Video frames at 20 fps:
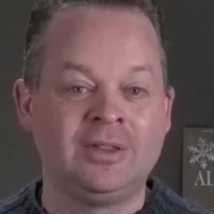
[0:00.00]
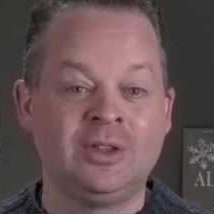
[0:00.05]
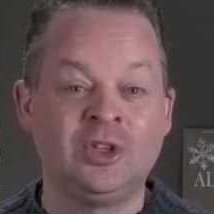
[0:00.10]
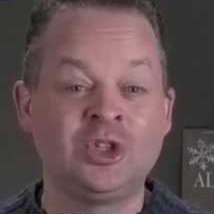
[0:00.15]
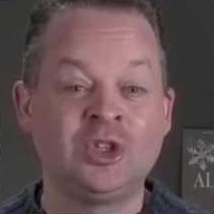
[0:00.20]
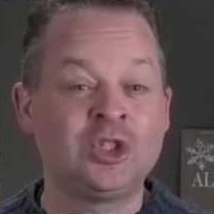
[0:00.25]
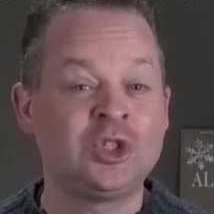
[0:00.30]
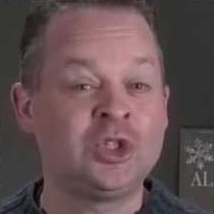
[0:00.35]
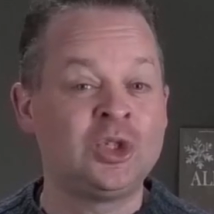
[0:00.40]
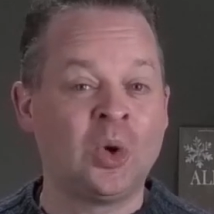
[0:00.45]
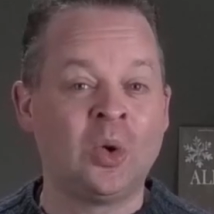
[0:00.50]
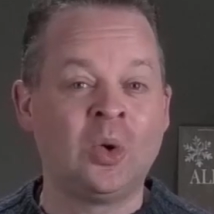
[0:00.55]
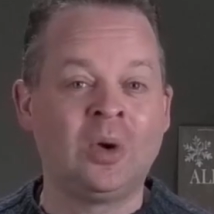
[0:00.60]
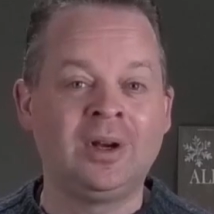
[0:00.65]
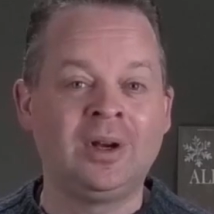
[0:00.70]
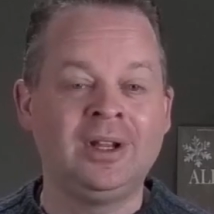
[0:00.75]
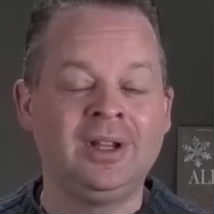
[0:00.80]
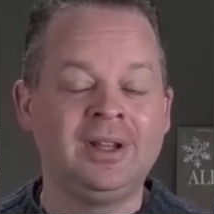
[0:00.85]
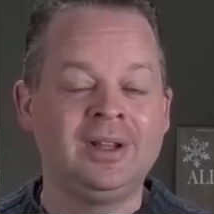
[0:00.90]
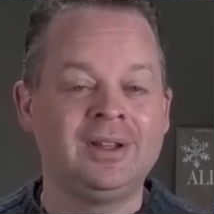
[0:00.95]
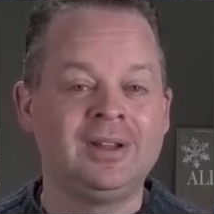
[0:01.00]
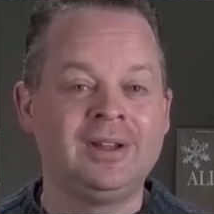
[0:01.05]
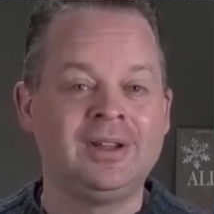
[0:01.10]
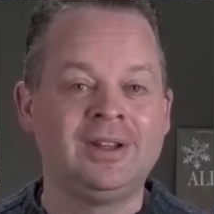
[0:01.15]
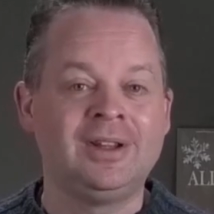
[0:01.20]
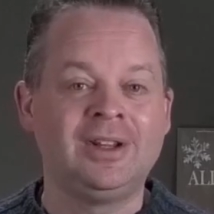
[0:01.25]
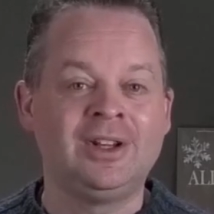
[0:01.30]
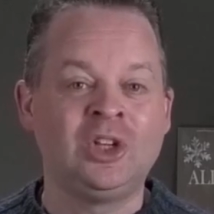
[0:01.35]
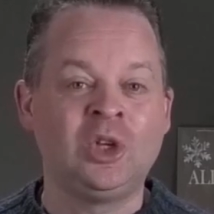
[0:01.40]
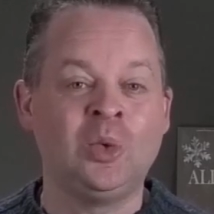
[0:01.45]
The story
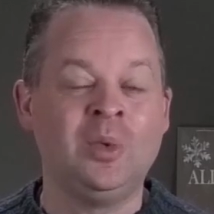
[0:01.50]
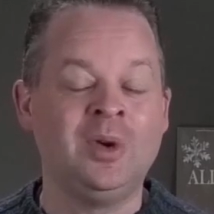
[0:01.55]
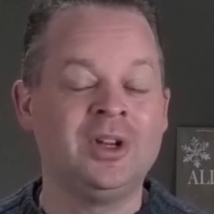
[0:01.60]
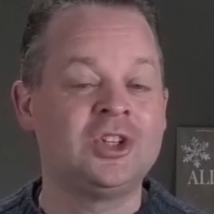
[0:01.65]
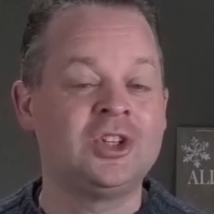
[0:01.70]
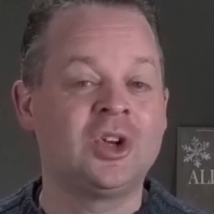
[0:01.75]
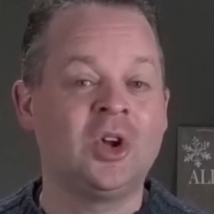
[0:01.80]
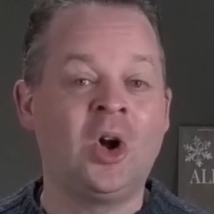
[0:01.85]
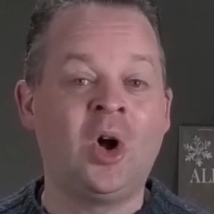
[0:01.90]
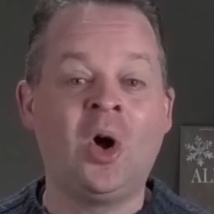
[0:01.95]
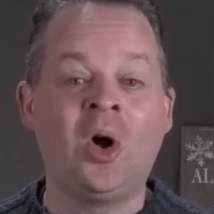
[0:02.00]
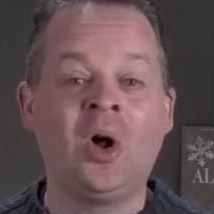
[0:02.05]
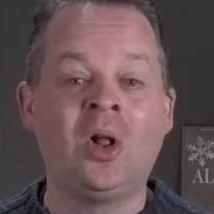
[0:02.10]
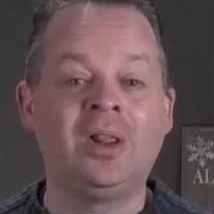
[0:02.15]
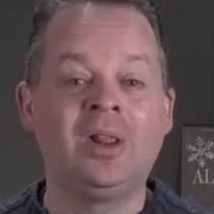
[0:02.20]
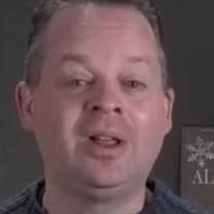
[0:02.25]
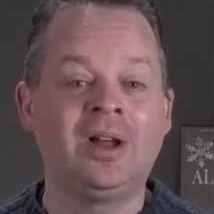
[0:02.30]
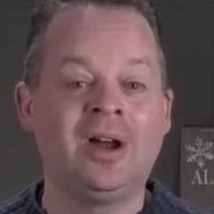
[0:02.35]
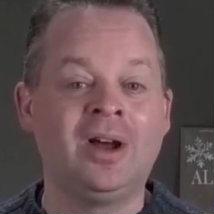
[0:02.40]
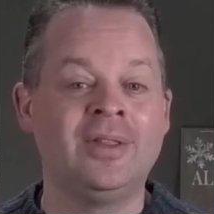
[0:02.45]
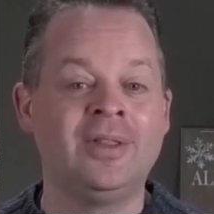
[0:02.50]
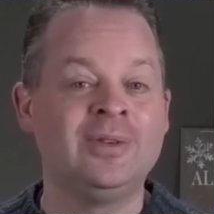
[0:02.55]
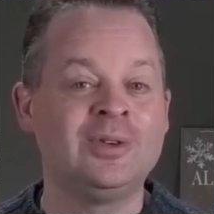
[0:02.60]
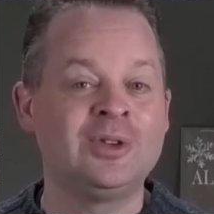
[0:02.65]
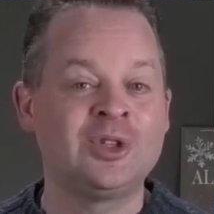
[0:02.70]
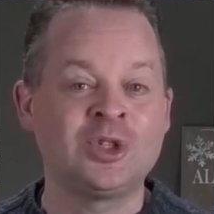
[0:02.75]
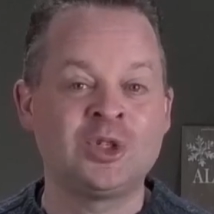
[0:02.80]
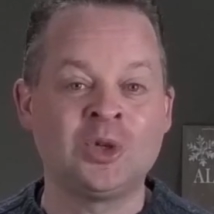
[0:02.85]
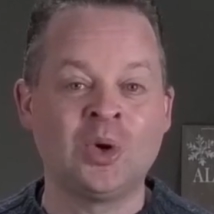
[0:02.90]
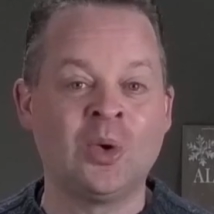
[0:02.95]
to which all other
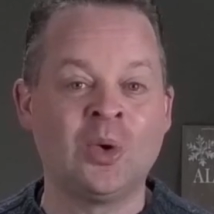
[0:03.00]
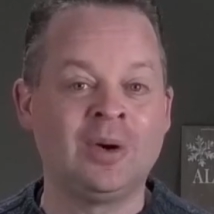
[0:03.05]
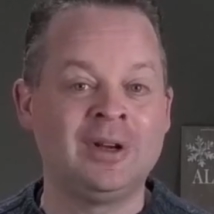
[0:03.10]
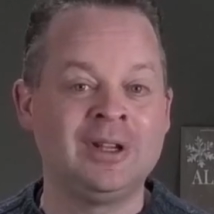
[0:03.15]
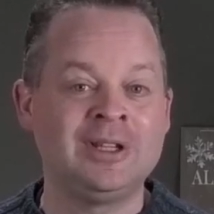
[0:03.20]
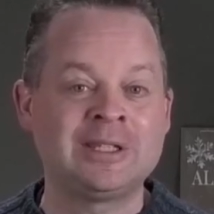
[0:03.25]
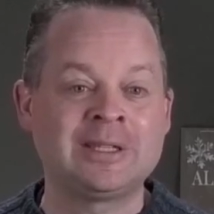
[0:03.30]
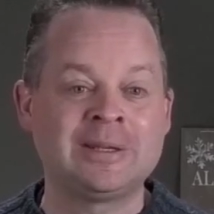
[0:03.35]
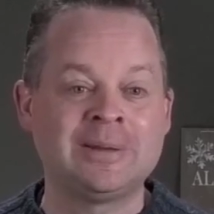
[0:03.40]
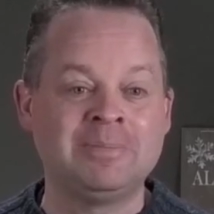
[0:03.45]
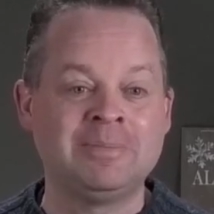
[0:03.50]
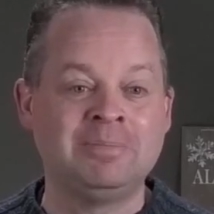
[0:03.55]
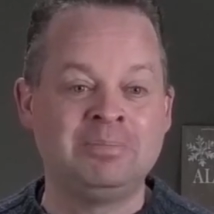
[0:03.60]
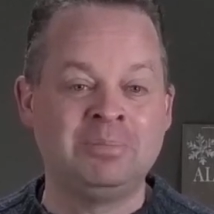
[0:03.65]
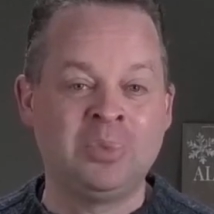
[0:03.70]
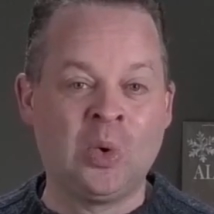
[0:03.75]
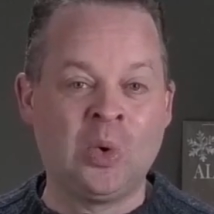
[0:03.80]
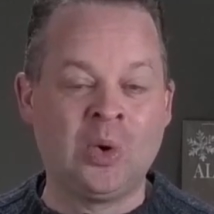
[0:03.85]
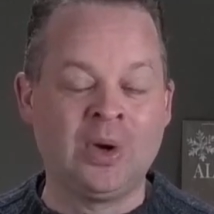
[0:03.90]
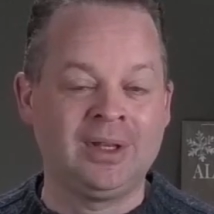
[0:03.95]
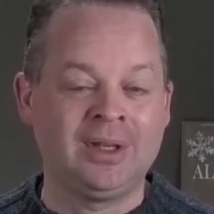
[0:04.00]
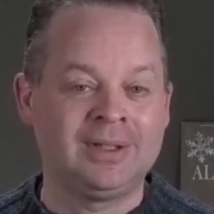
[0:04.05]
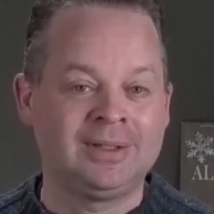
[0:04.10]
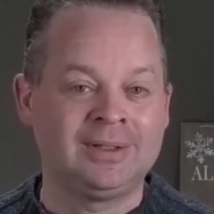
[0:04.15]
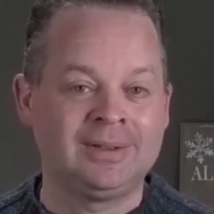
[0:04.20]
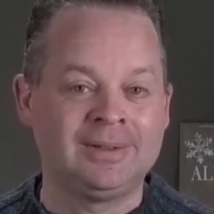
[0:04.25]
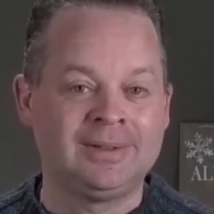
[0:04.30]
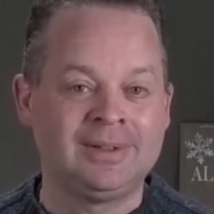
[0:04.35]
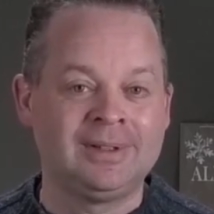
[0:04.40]
stories point.